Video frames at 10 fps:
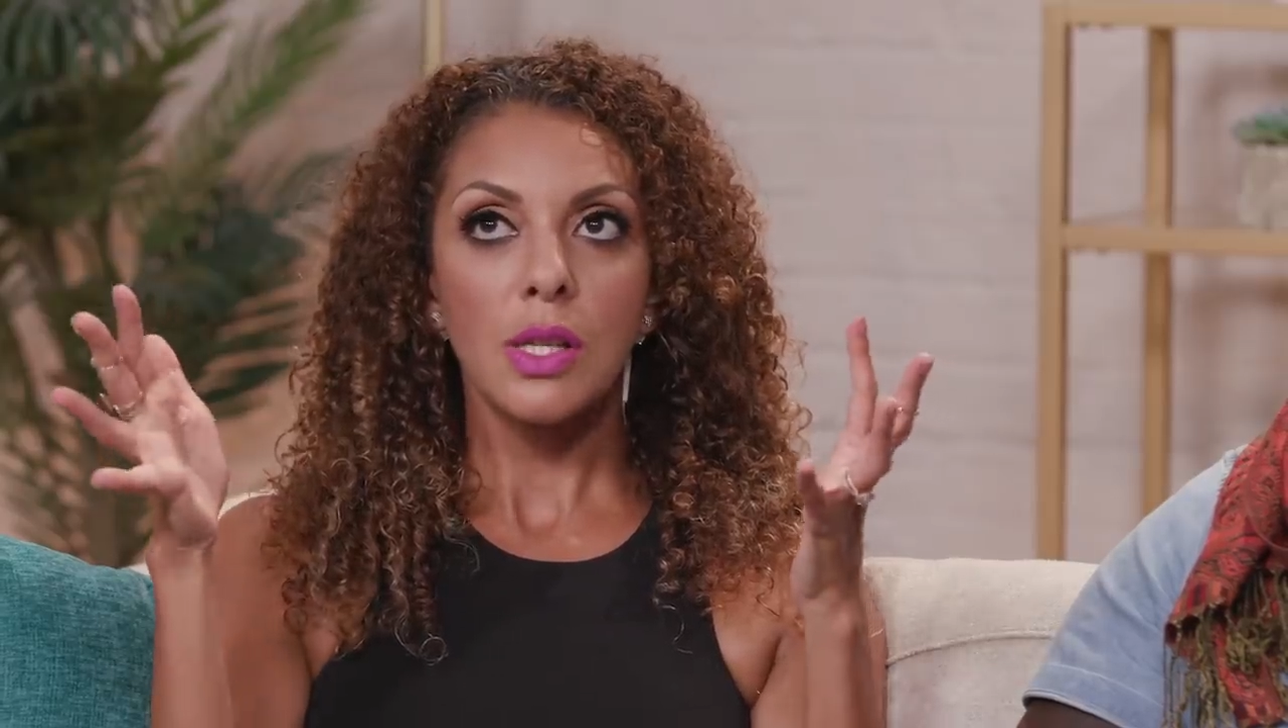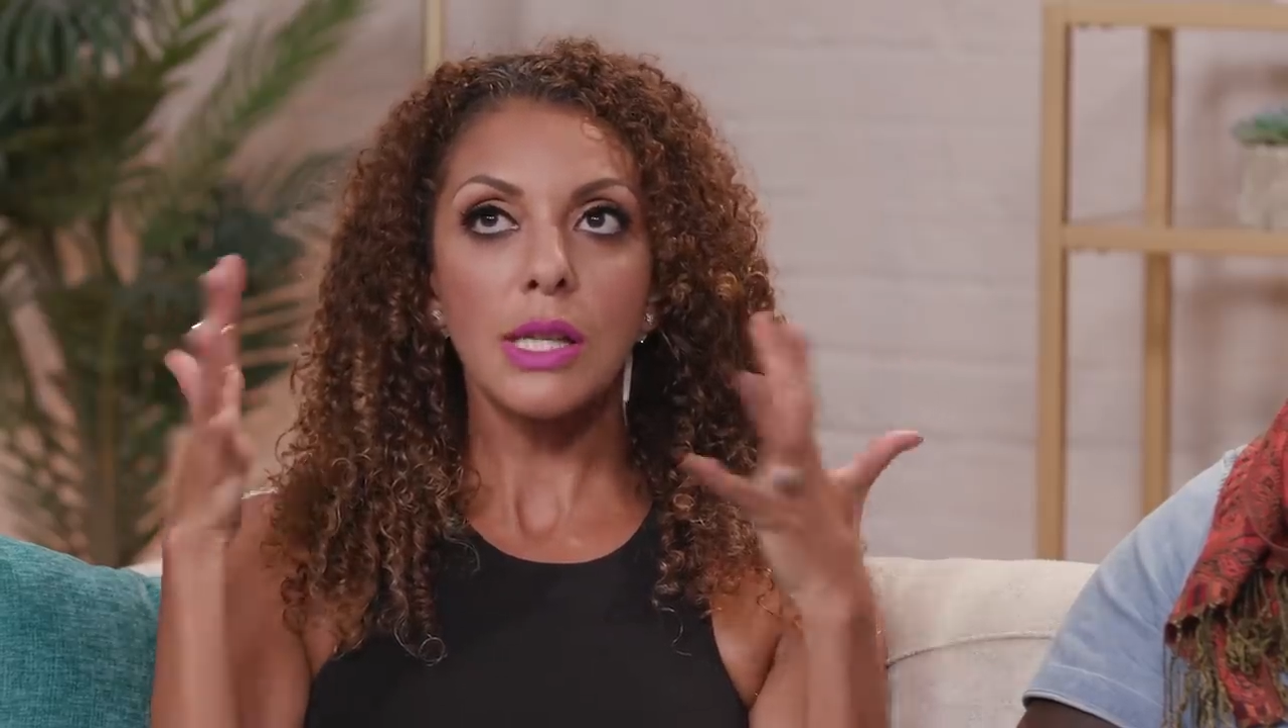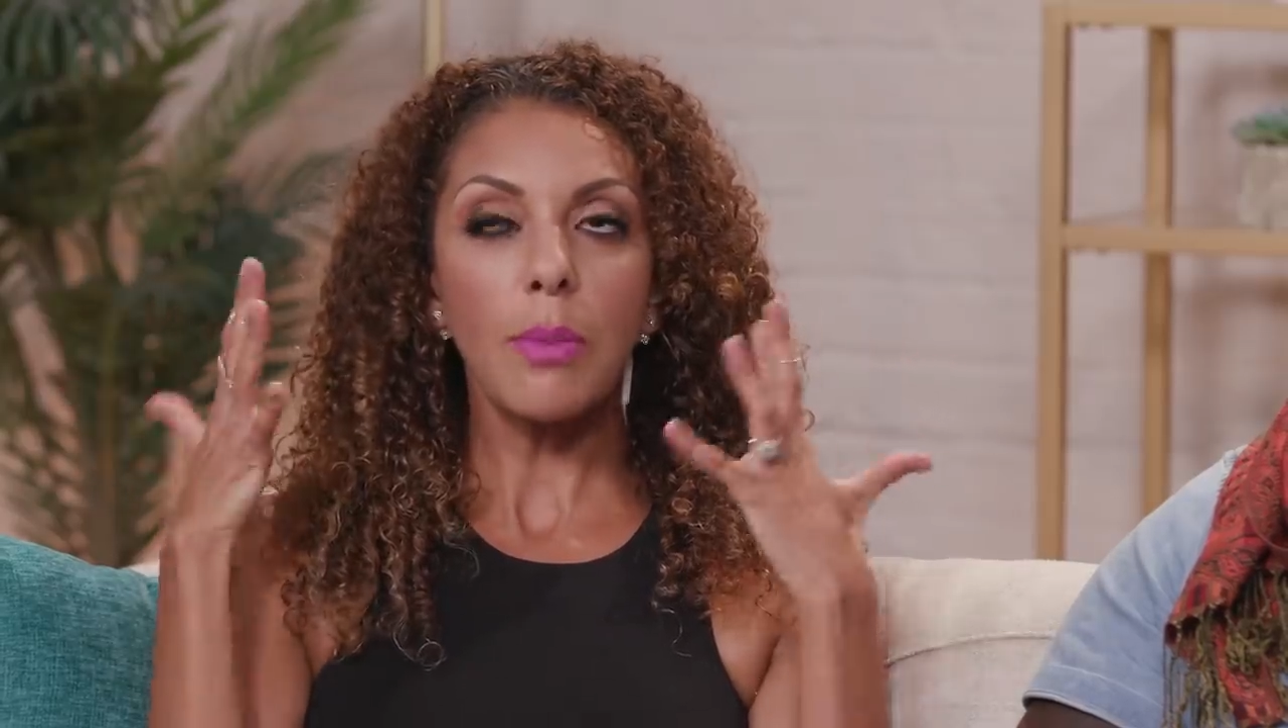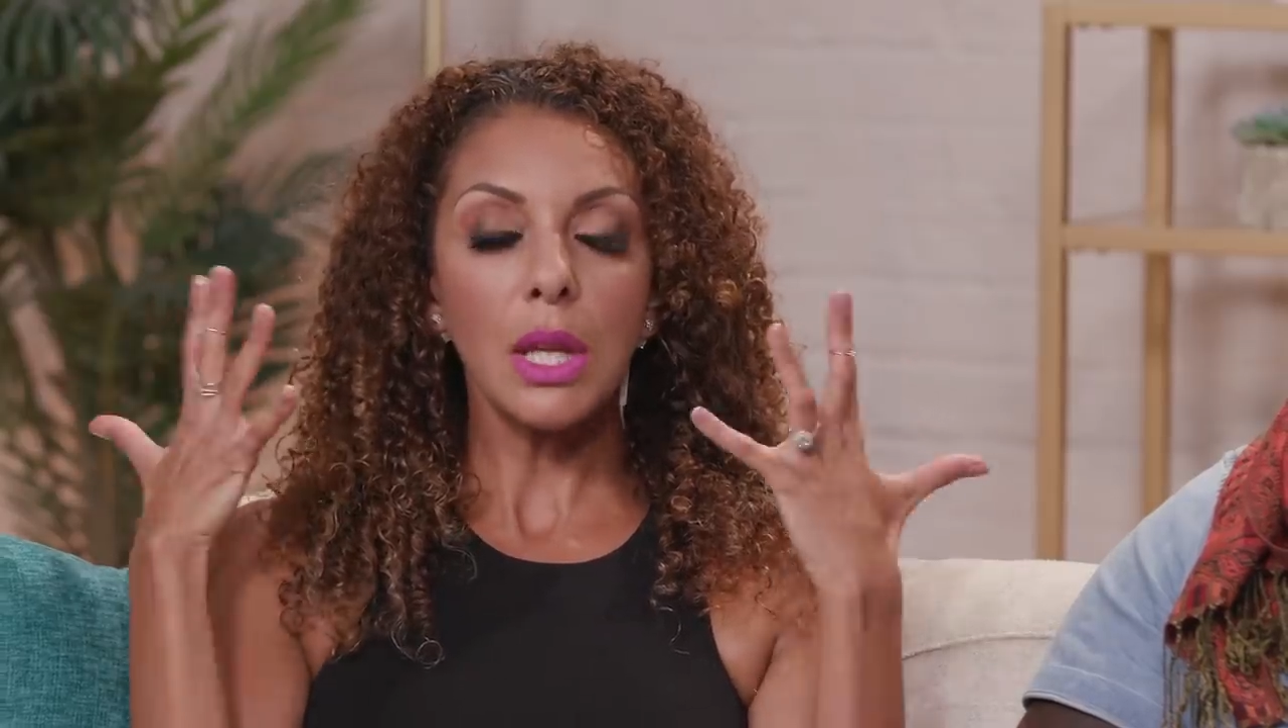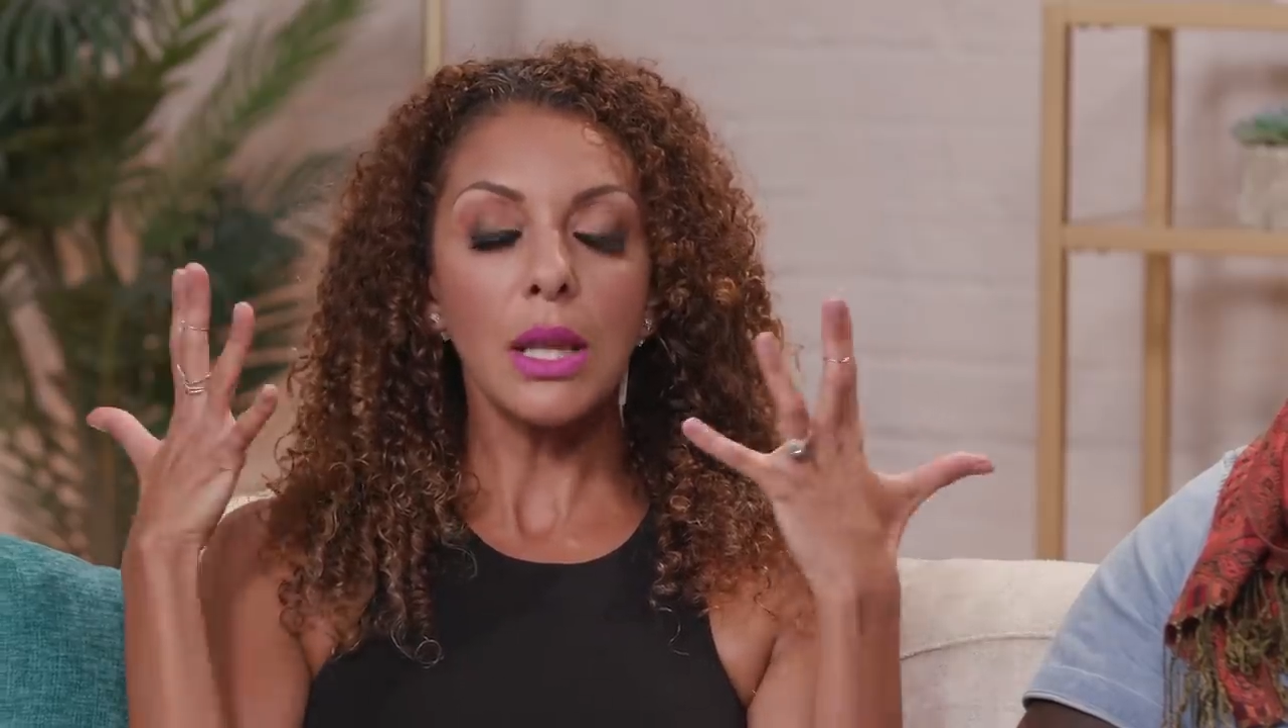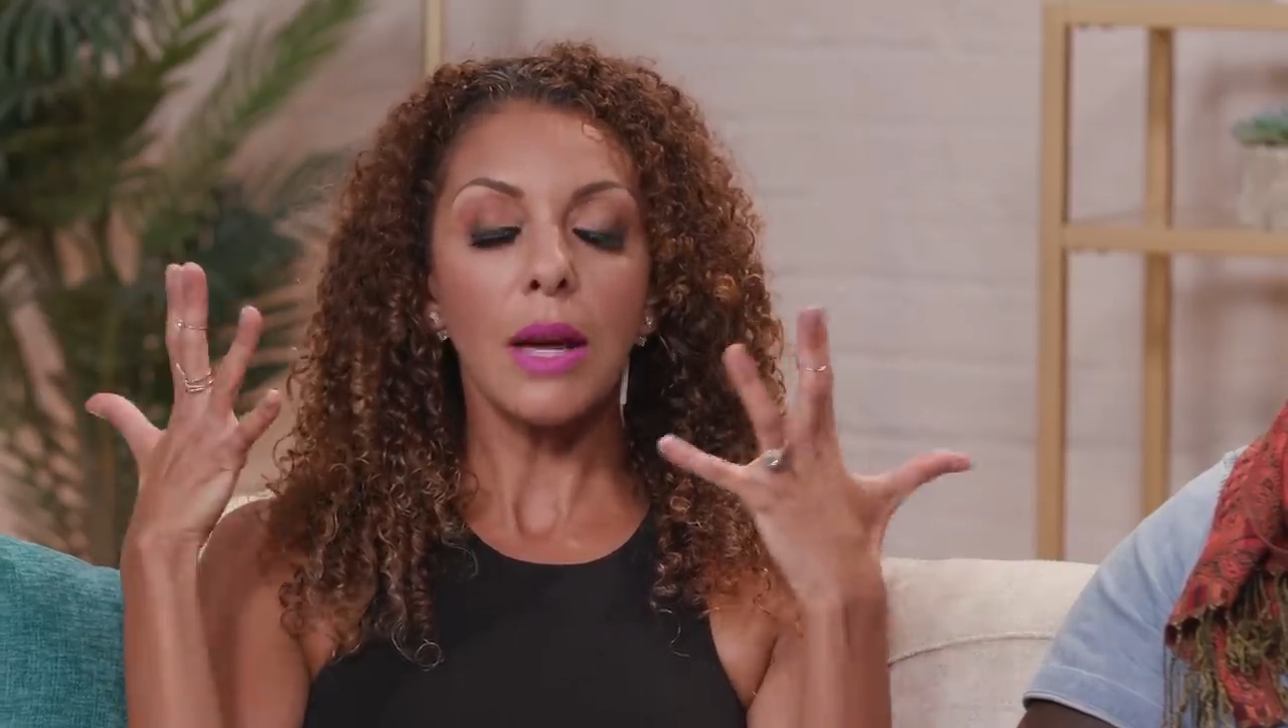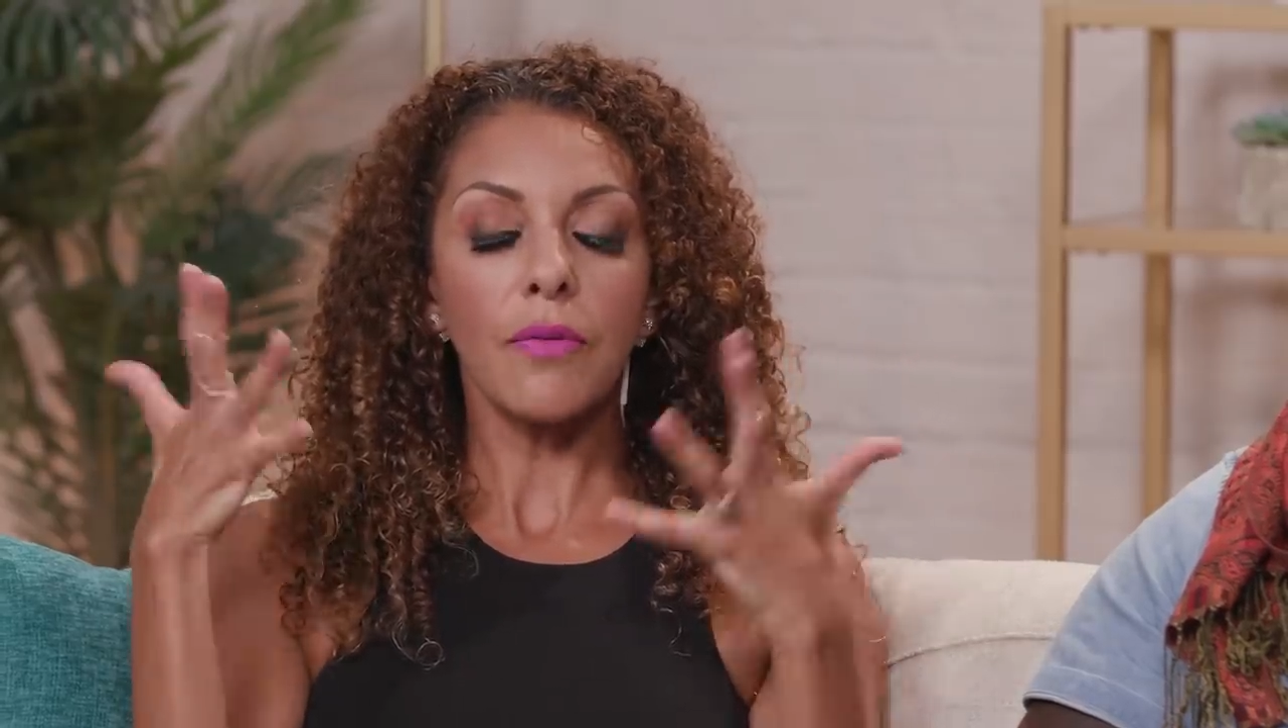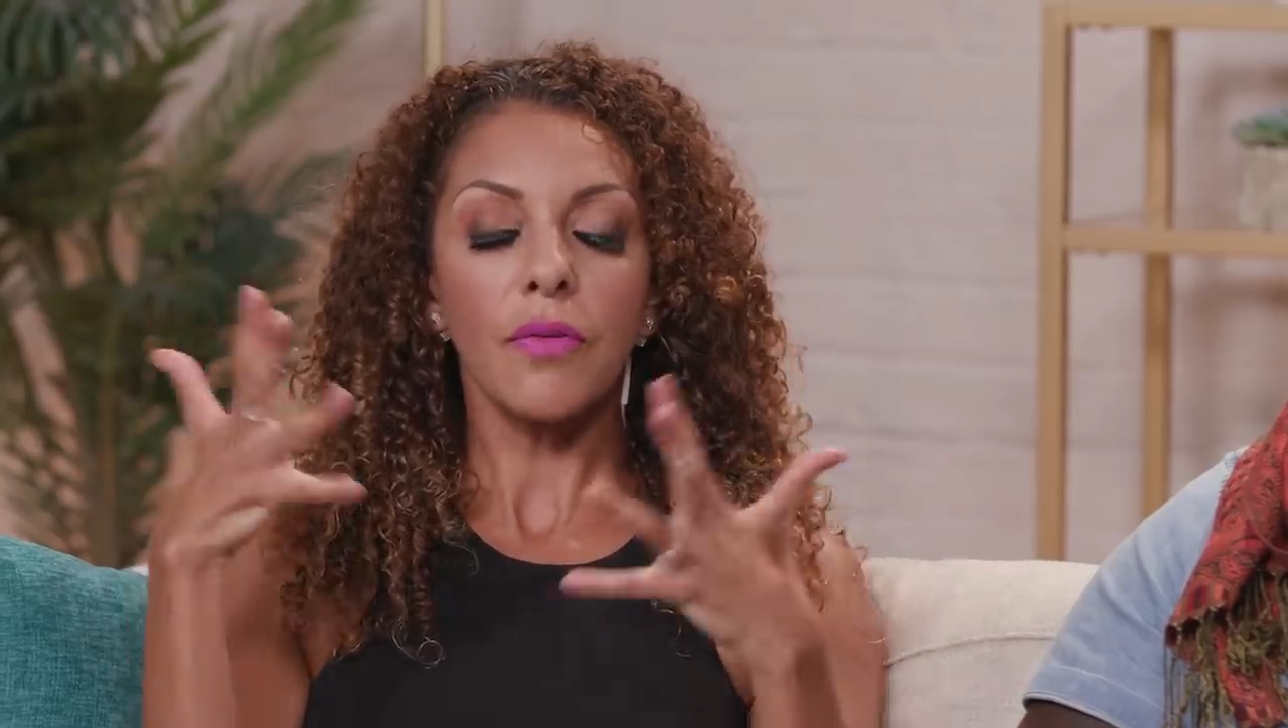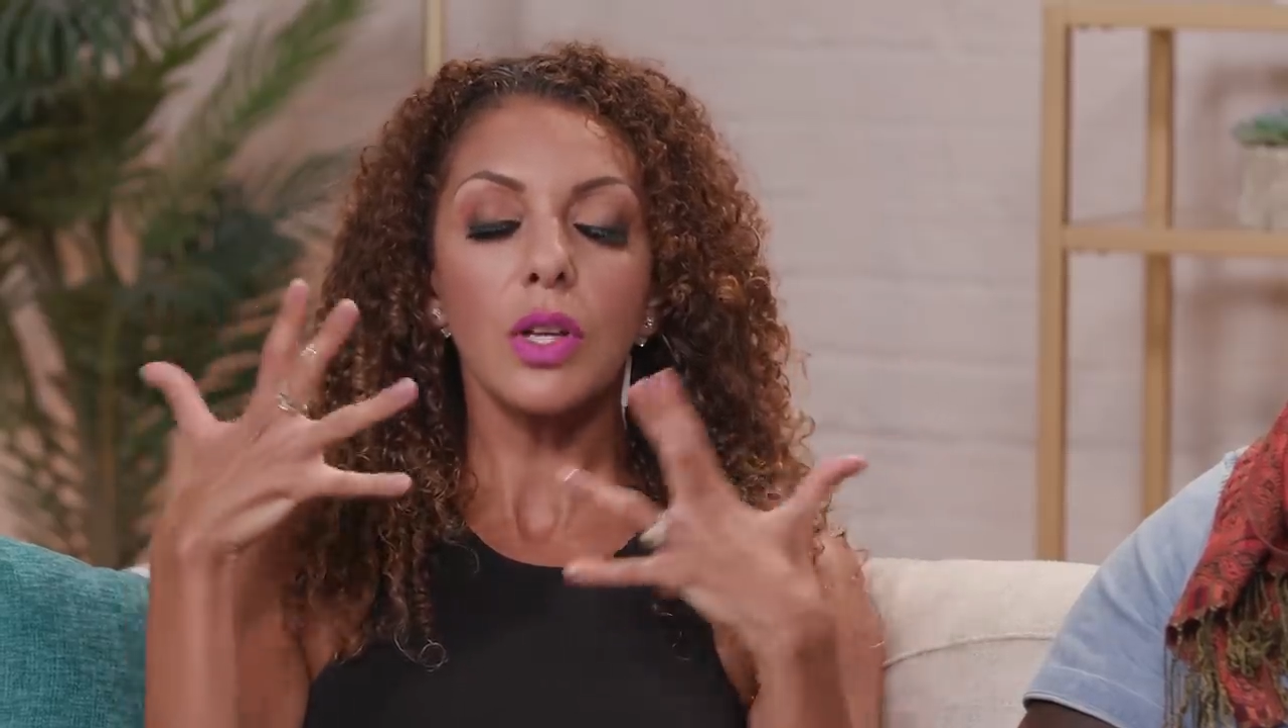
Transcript: something that